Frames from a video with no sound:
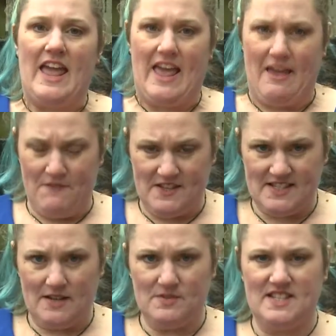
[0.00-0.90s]
If it's
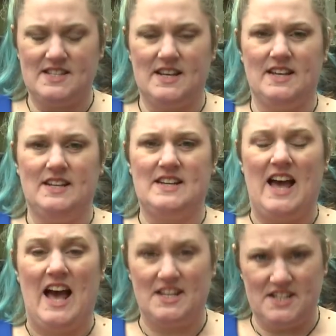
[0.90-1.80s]
outside
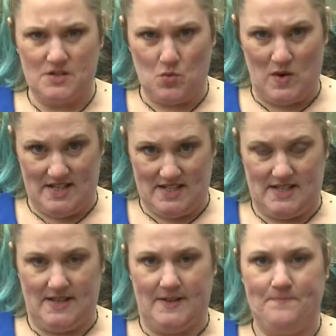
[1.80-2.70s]
and it's
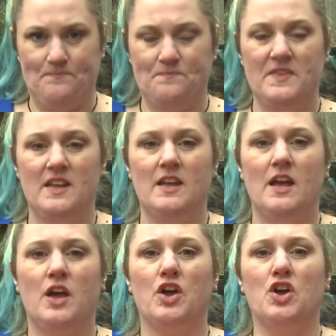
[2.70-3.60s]
winter,
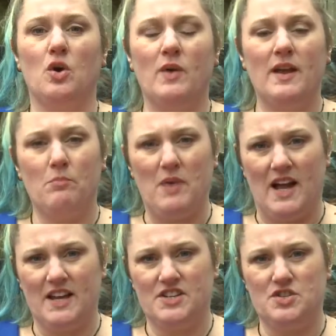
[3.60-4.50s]
going
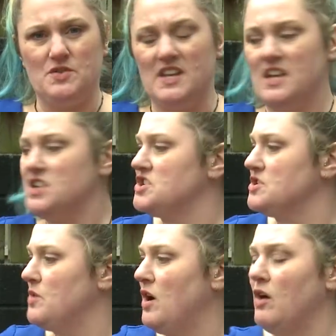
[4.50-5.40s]
back to the
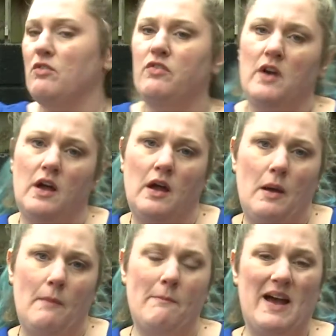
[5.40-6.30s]
issue of
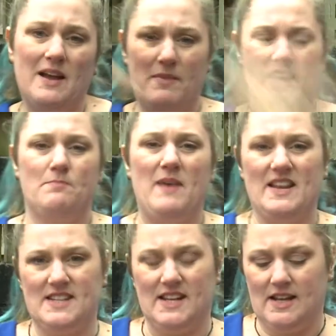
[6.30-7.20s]
man-made
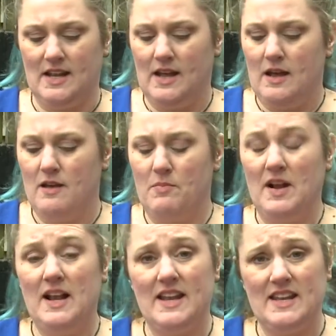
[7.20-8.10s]
bedding,
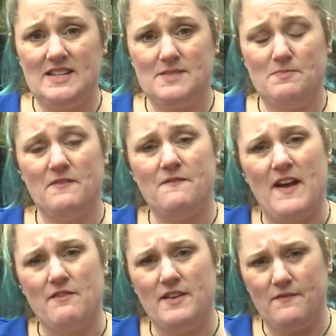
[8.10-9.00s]
please be
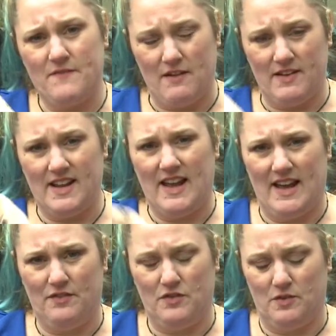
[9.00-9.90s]
very, very
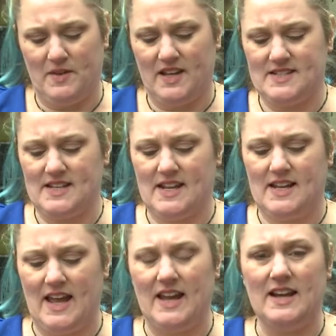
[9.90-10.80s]
careful, because
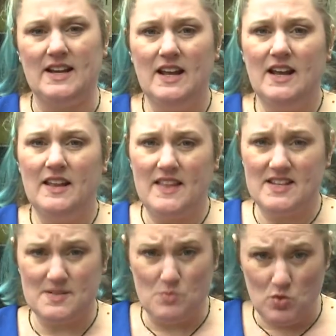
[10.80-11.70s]
again, they're
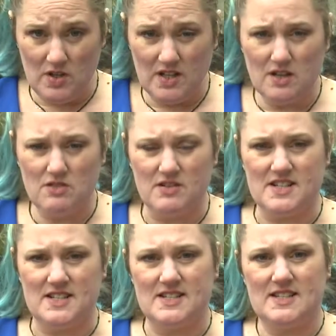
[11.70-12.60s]
small little
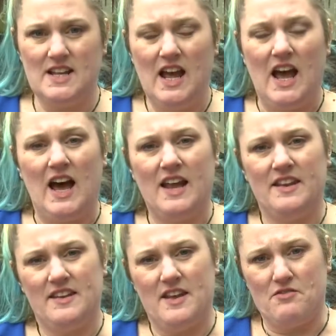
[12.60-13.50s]
critters
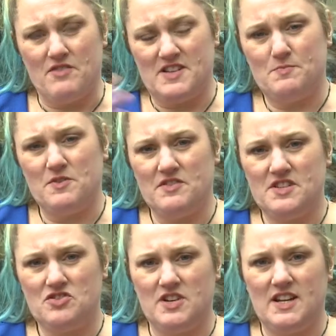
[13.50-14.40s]
and their
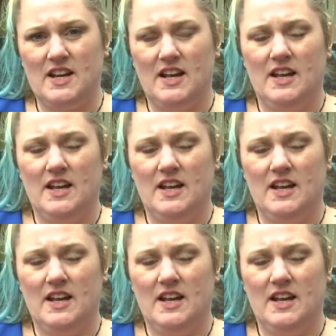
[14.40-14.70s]
respiratory